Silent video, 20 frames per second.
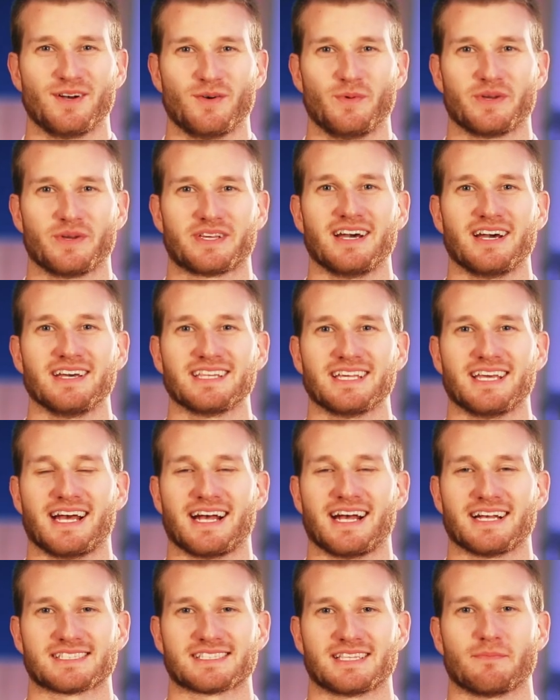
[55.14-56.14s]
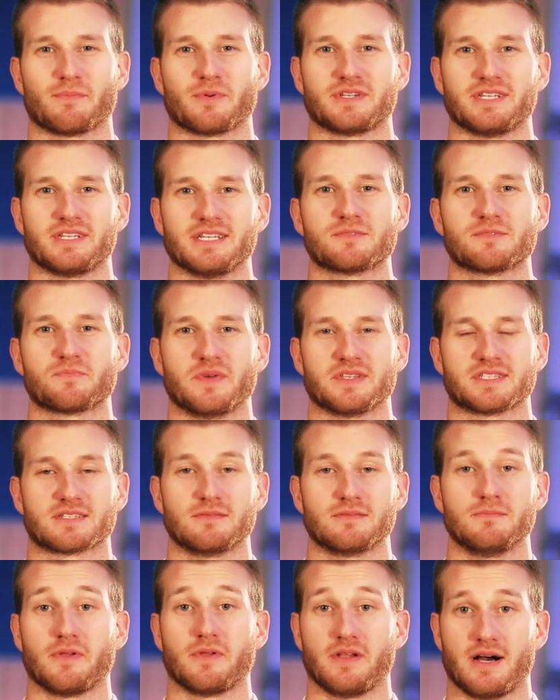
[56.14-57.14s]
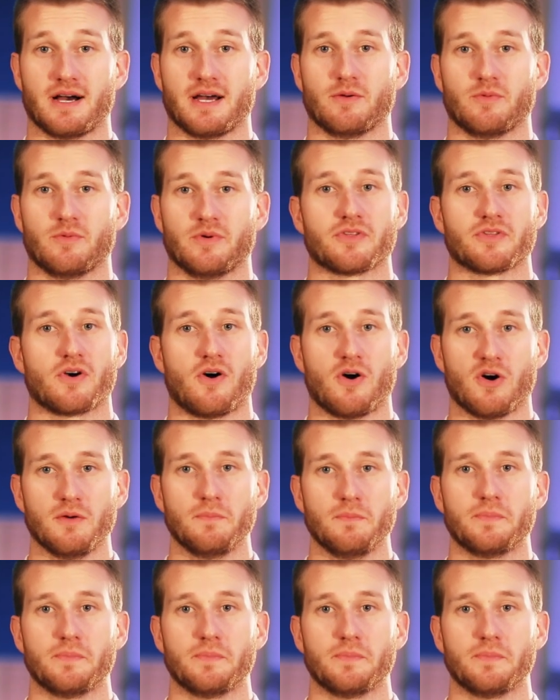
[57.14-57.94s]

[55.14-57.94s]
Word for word: We kindly ask that participants comply with all